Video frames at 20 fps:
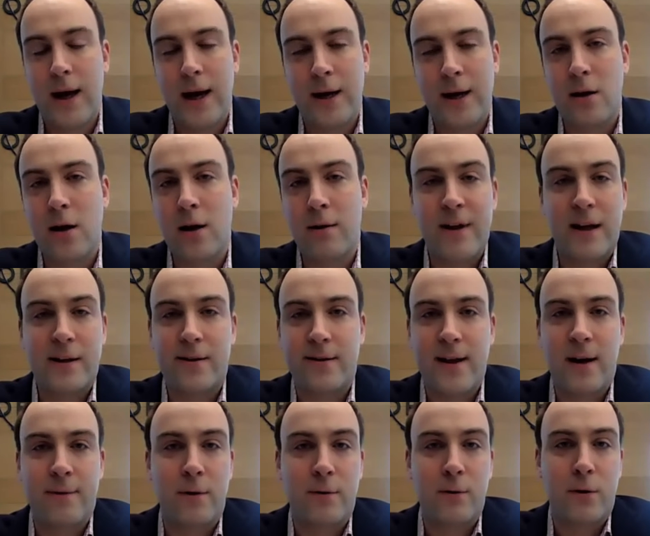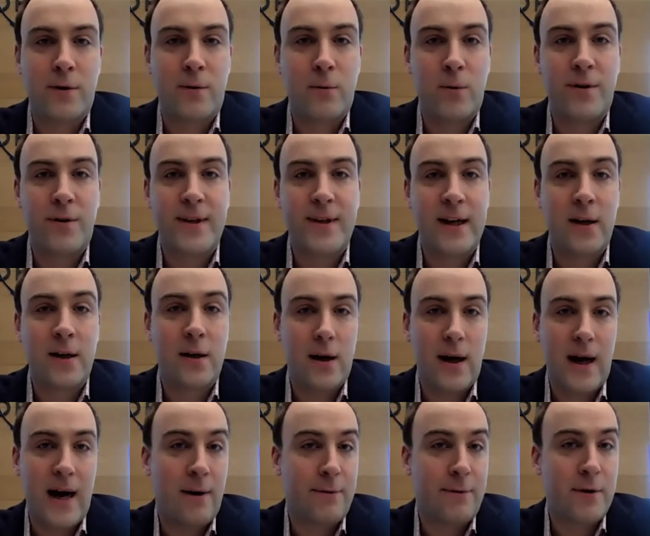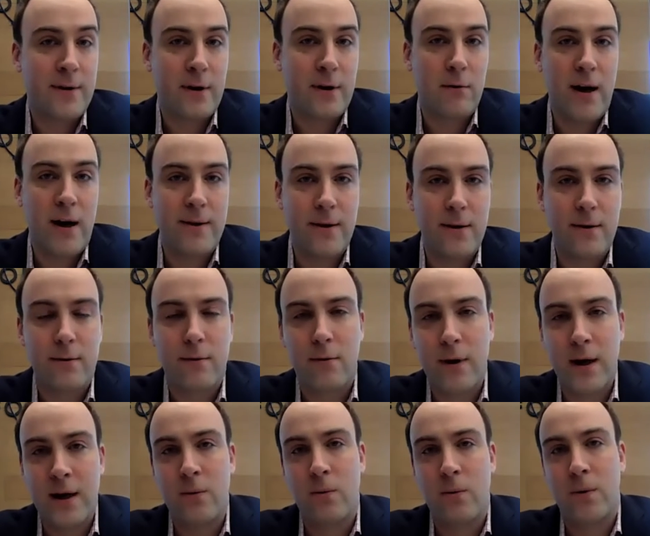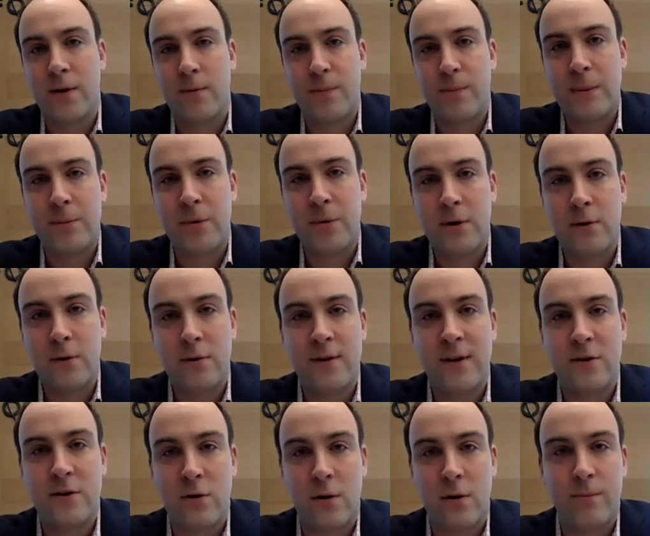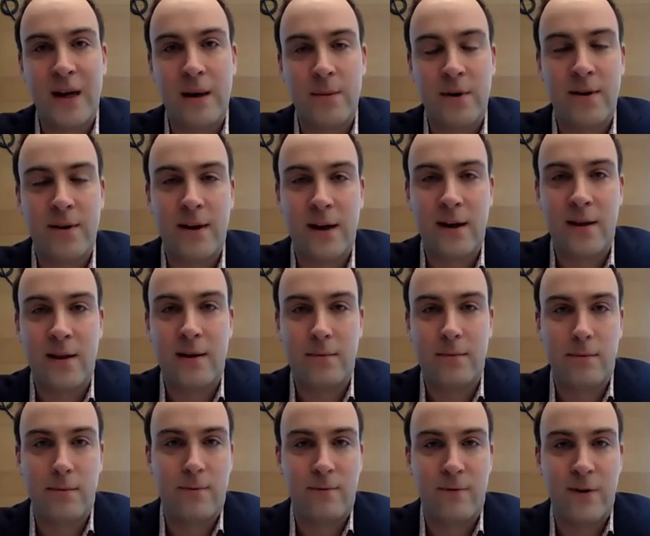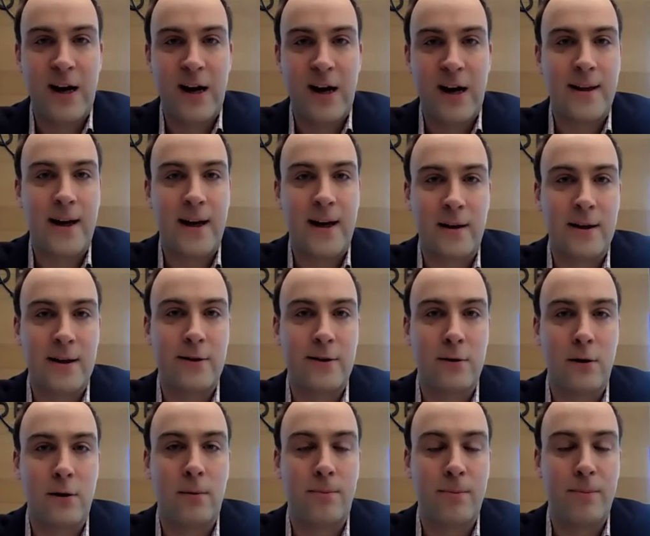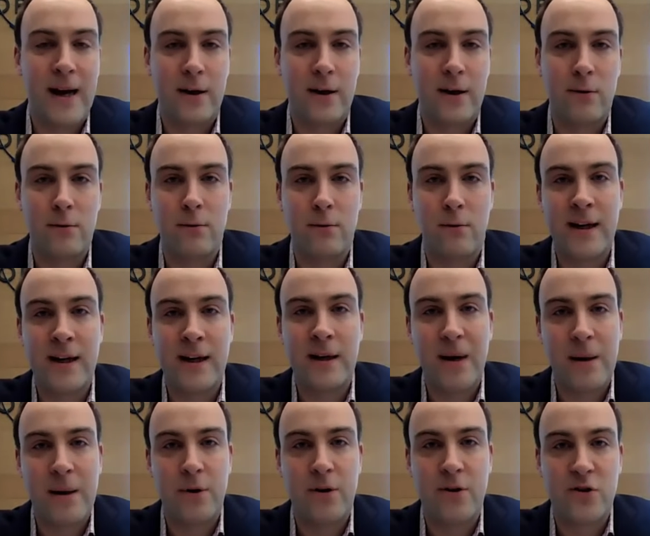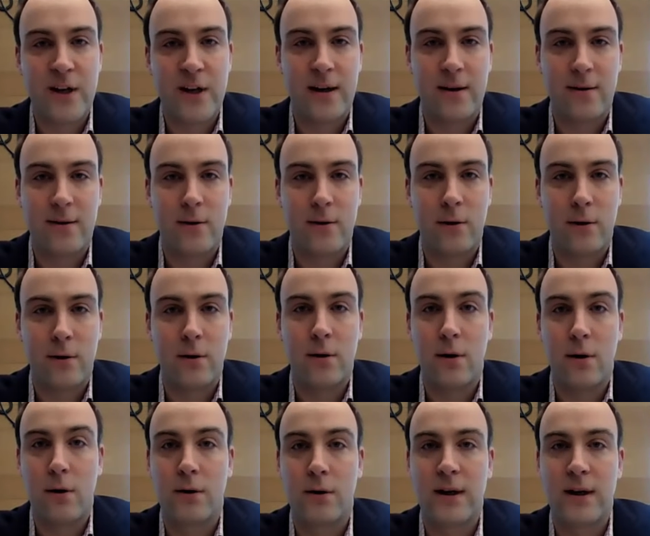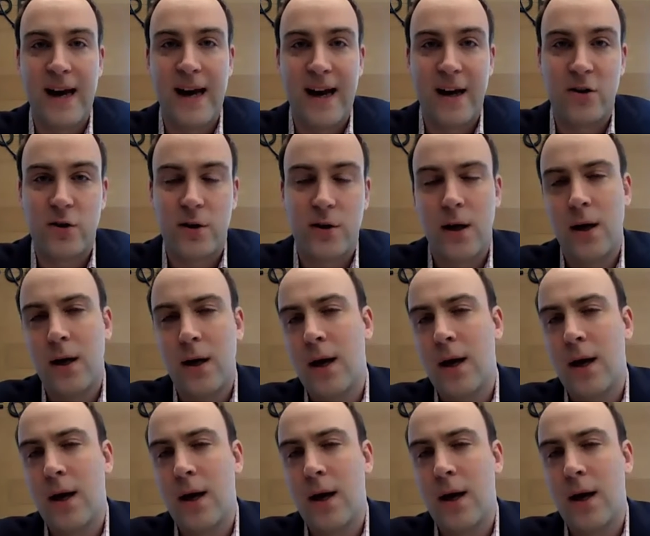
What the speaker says: And a lot of that stuff, of course, will stick after the crisis, right? Once people use digital payments, they're very unlikely to go back to writing paper checks or cash.